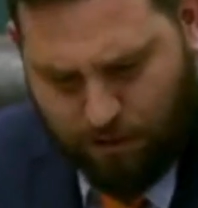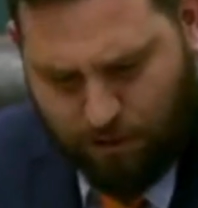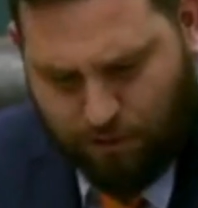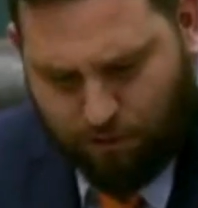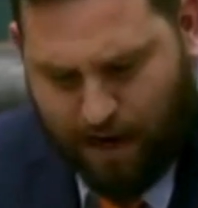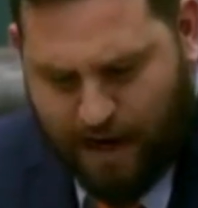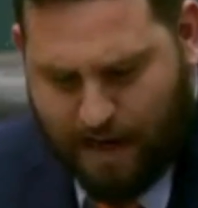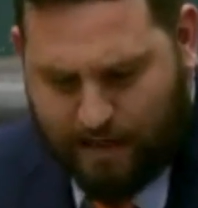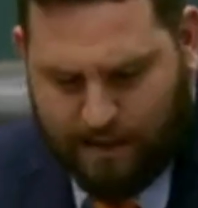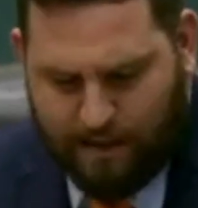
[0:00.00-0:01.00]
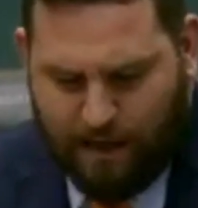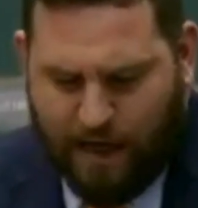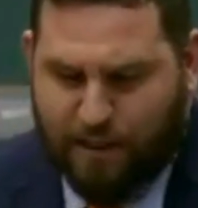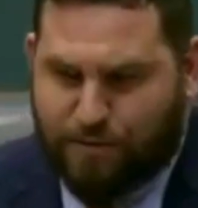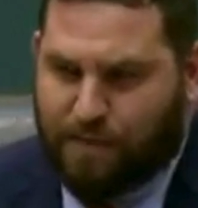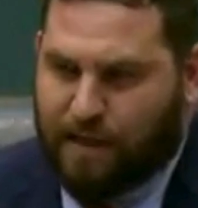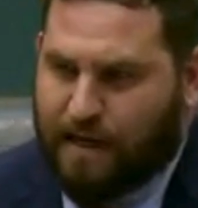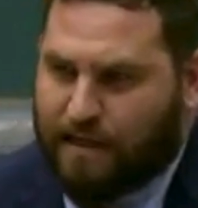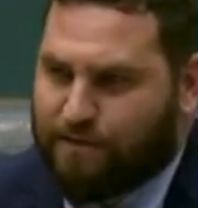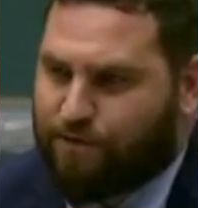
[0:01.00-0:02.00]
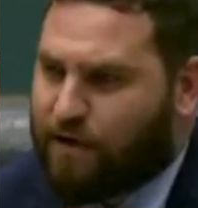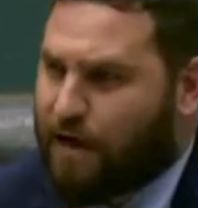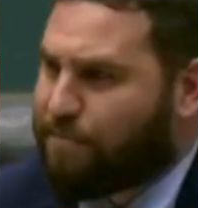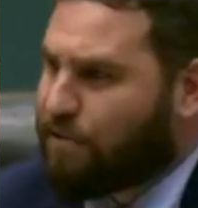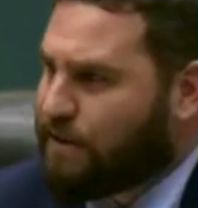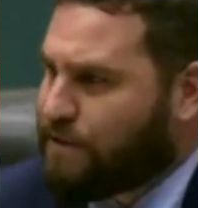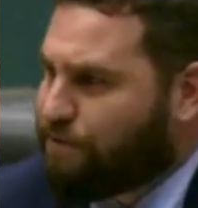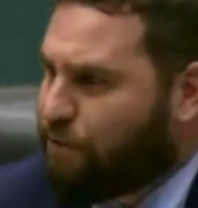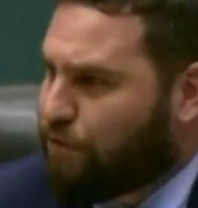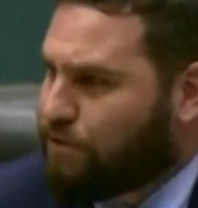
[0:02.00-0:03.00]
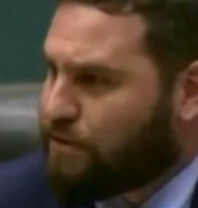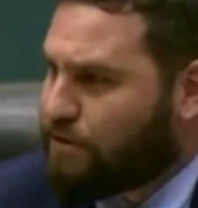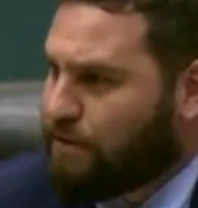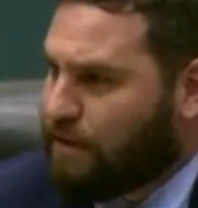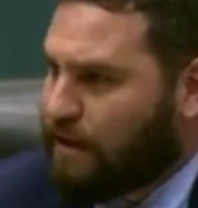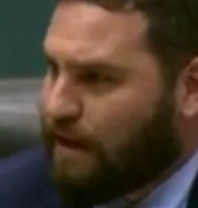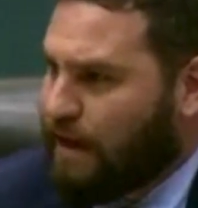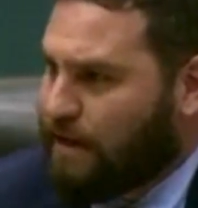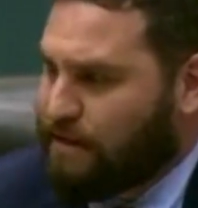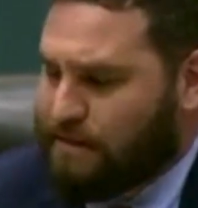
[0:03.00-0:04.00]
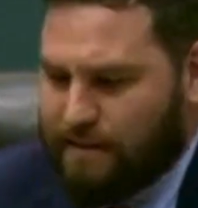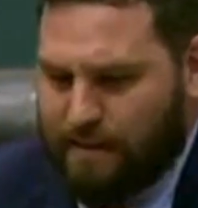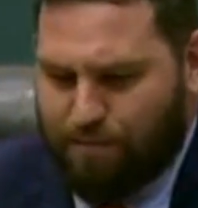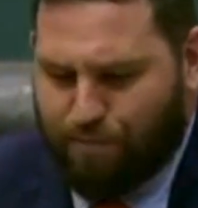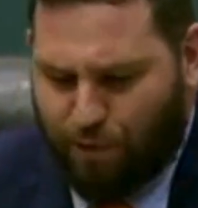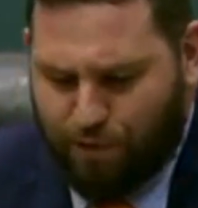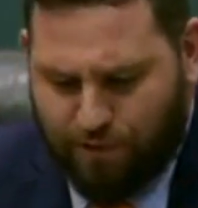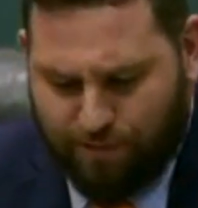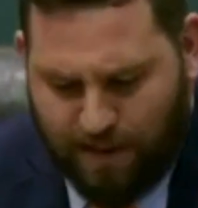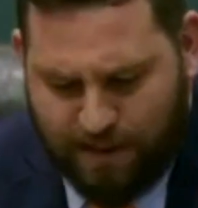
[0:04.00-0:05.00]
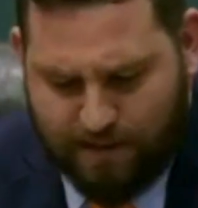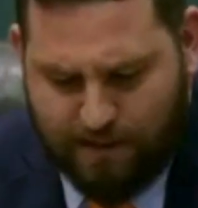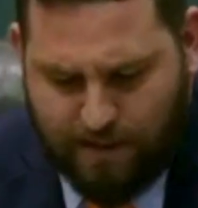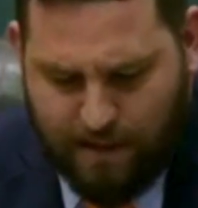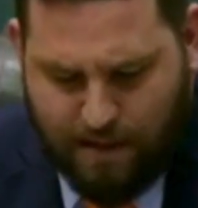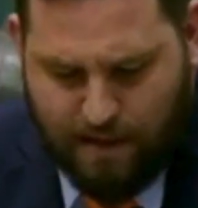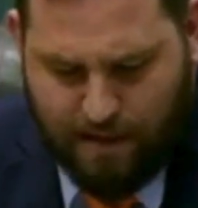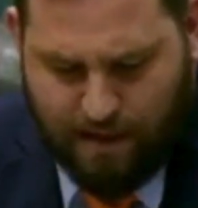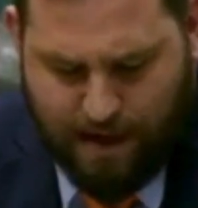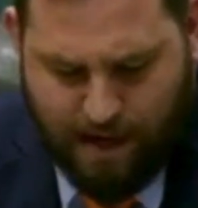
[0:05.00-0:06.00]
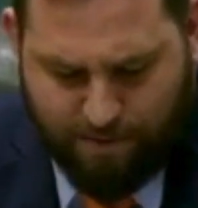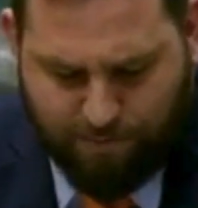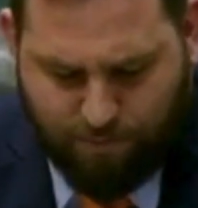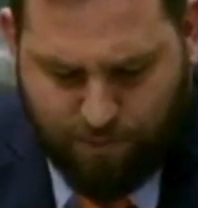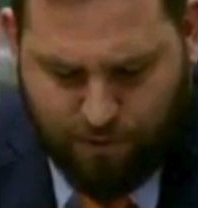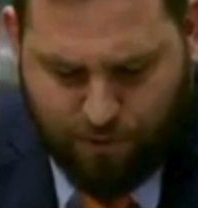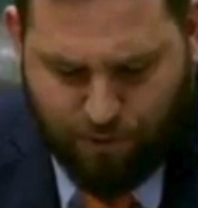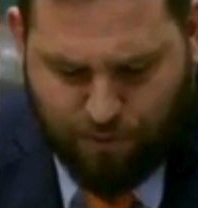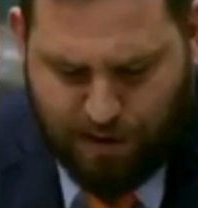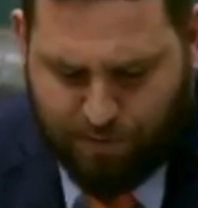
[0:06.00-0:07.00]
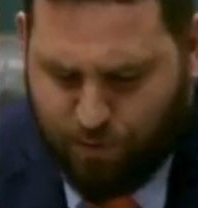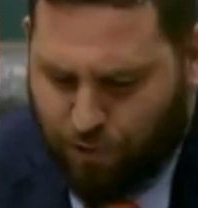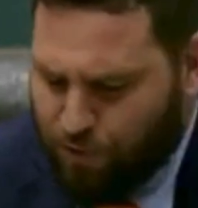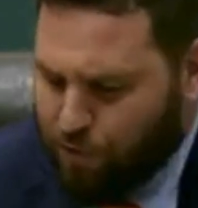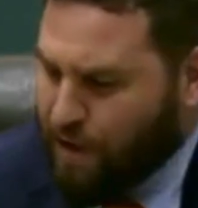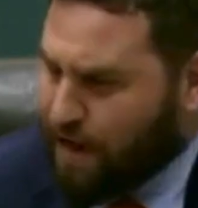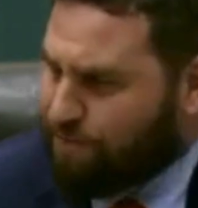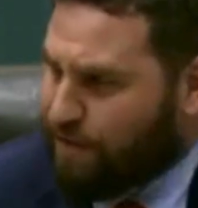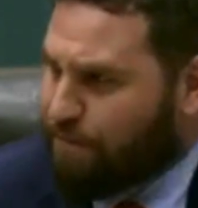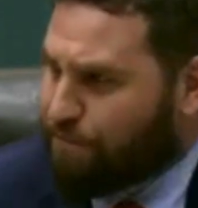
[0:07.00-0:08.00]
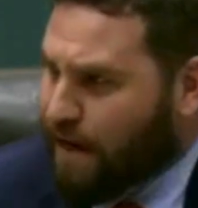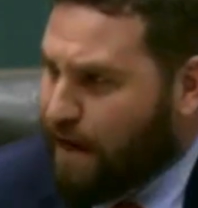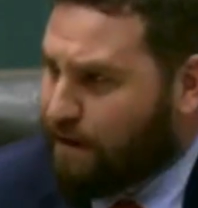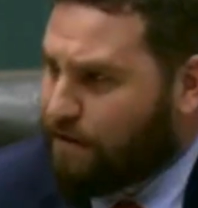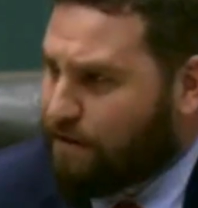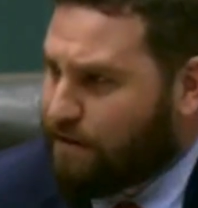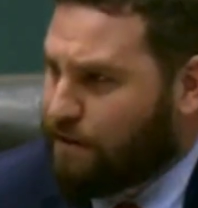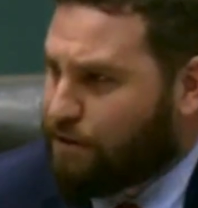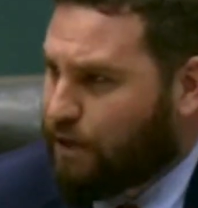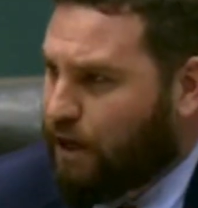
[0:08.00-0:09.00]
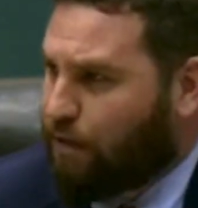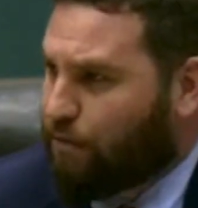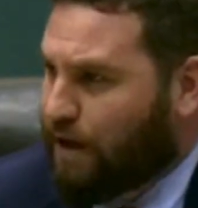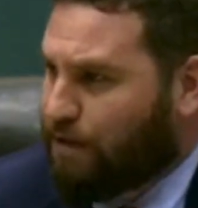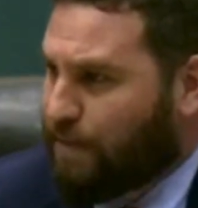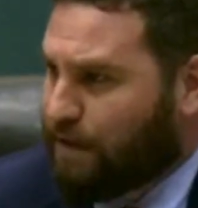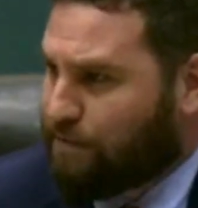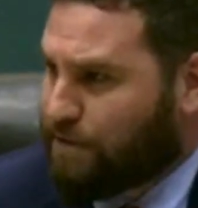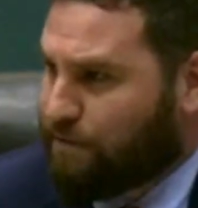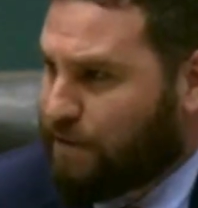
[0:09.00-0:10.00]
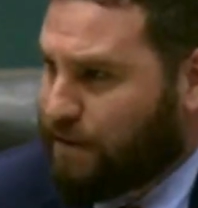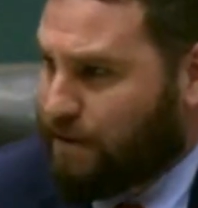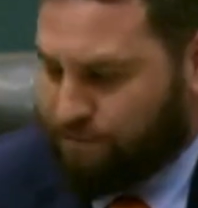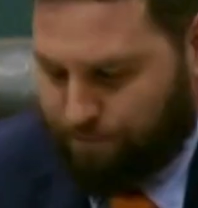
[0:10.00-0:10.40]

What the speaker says: grand and large plans for our police force, and in both of us, they have two people who will have their back the entire way, Madam Speaker.